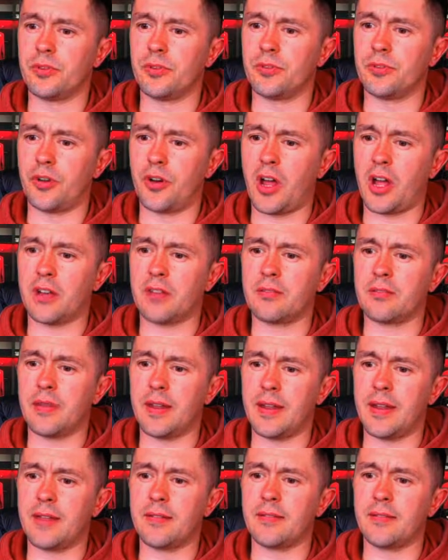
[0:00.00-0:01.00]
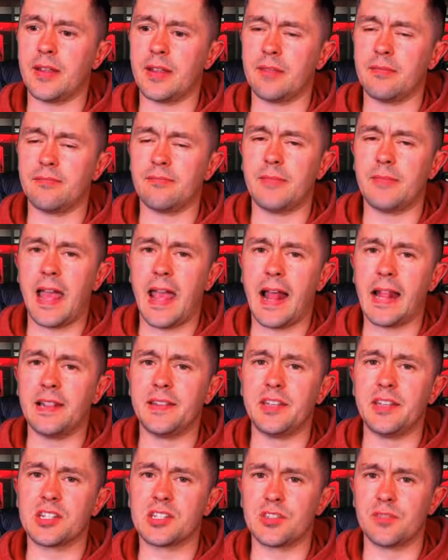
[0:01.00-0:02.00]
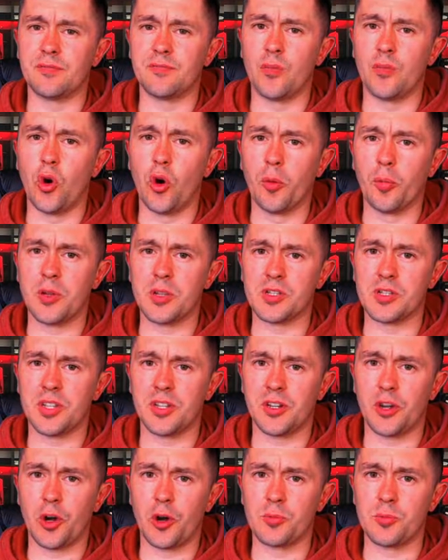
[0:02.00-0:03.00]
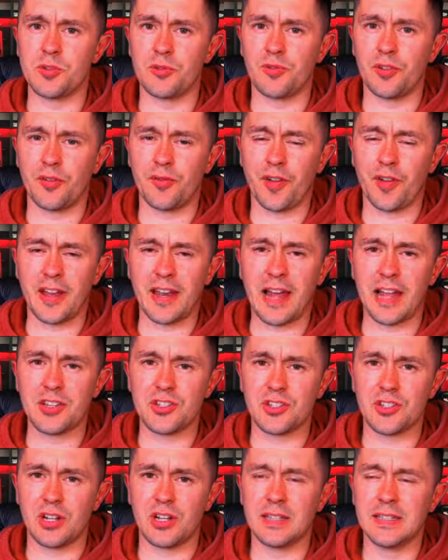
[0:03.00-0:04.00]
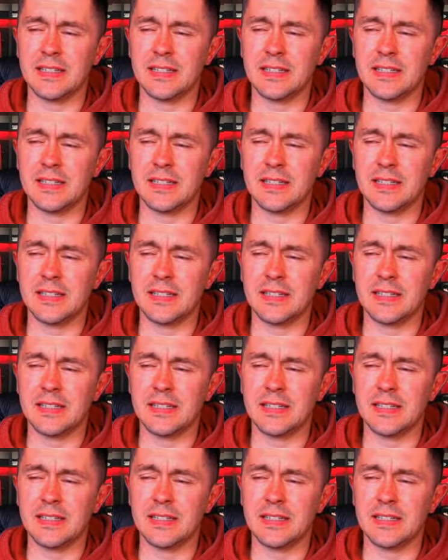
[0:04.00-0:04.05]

not in the healthiest of moments in terms of their financial